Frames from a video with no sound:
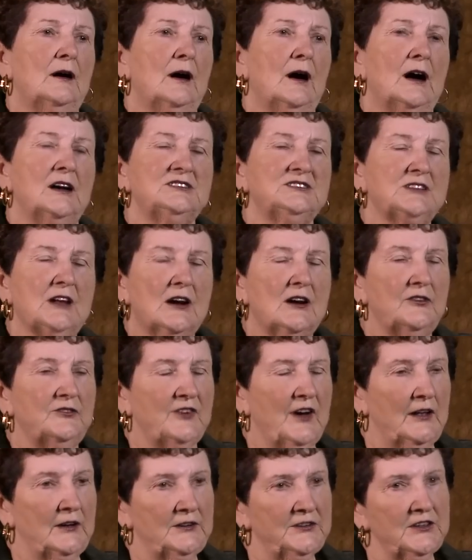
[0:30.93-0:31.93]
I started
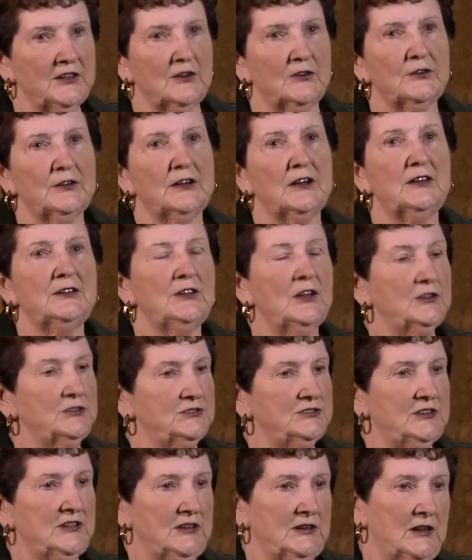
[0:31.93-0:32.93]
volunteering in
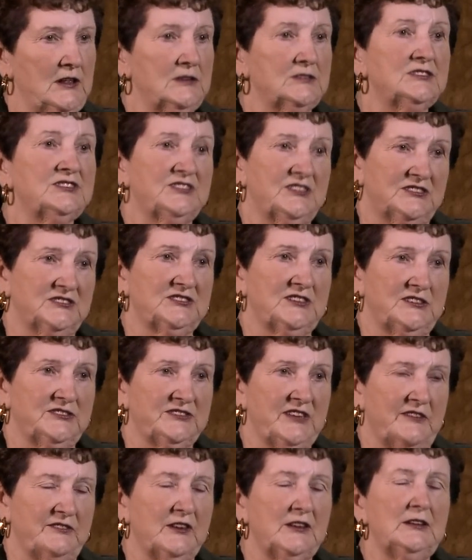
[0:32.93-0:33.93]

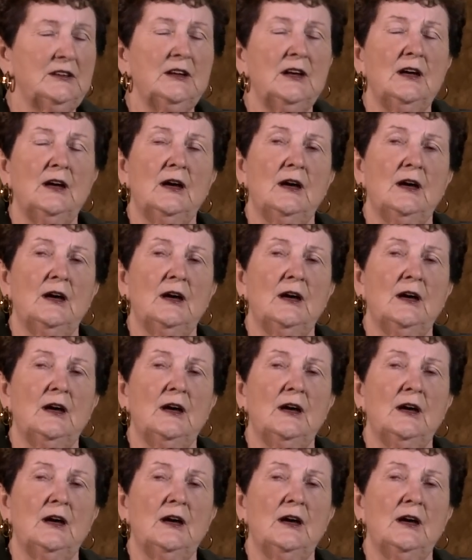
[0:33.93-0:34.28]
1967.